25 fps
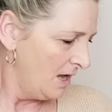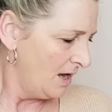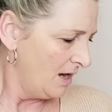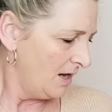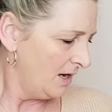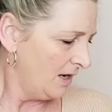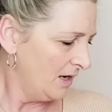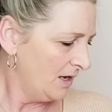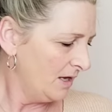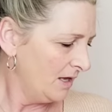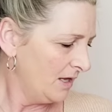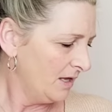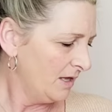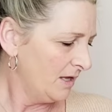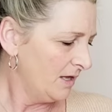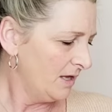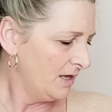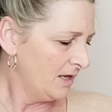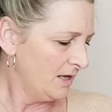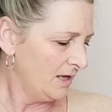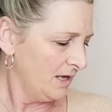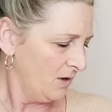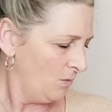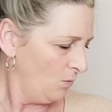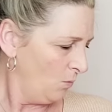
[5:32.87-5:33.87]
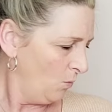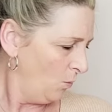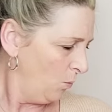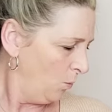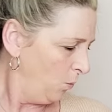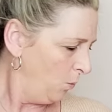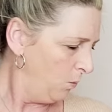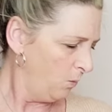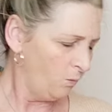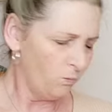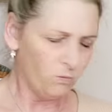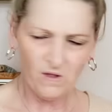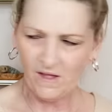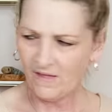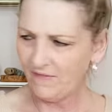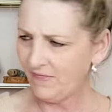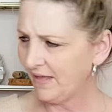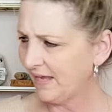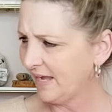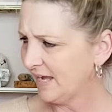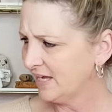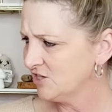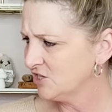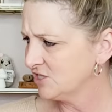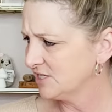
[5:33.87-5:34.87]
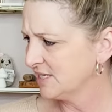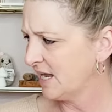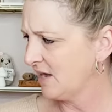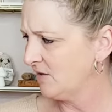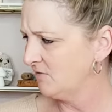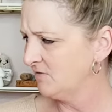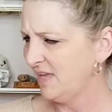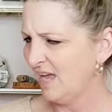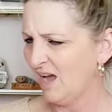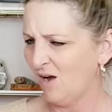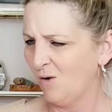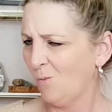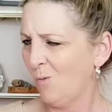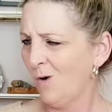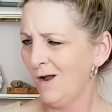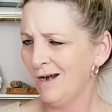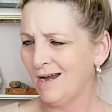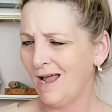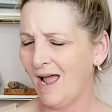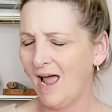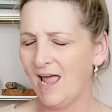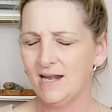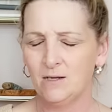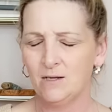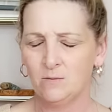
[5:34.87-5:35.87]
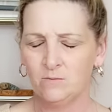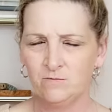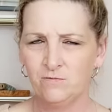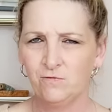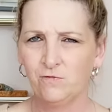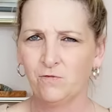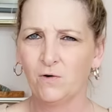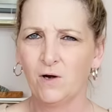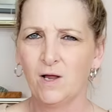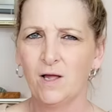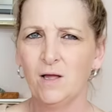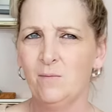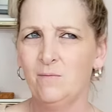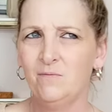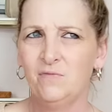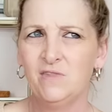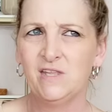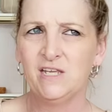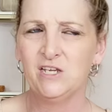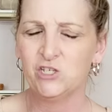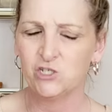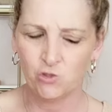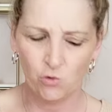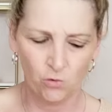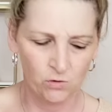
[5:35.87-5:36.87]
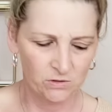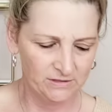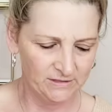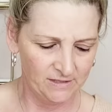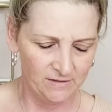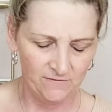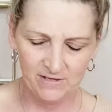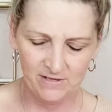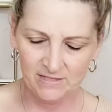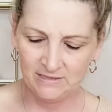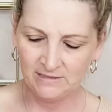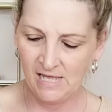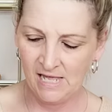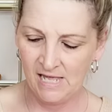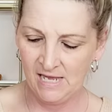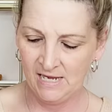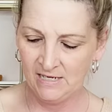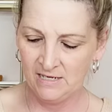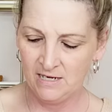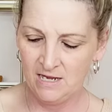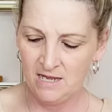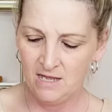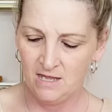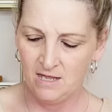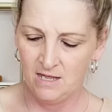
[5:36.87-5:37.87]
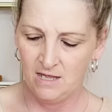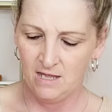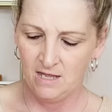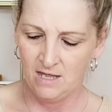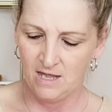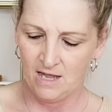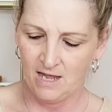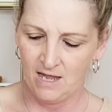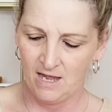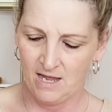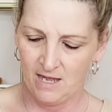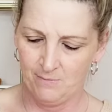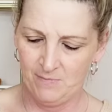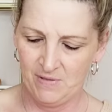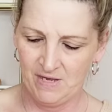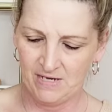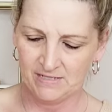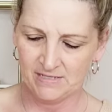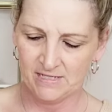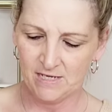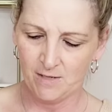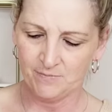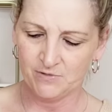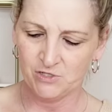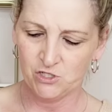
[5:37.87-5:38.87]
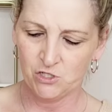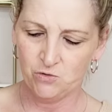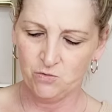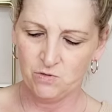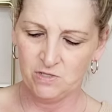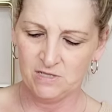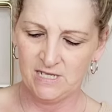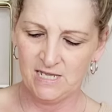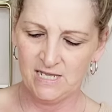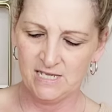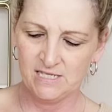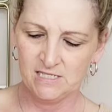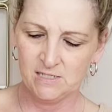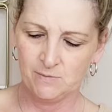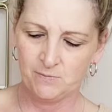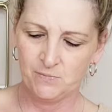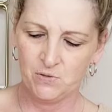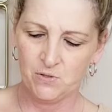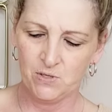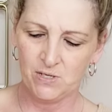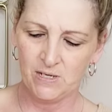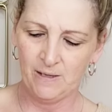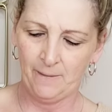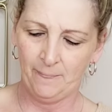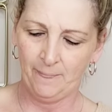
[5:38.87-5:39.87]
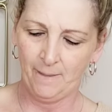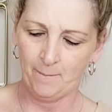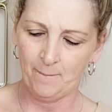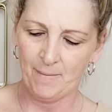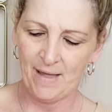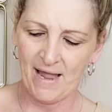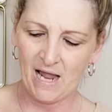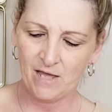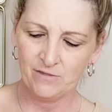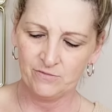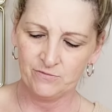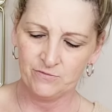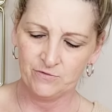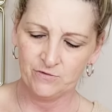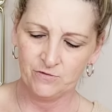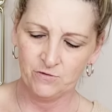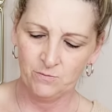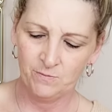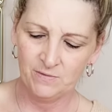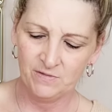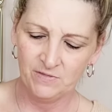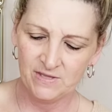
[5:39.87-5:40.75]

Uh, I think I just have, yeah, one item from the Shore Living line. I picked up two of these to put in the bathroom.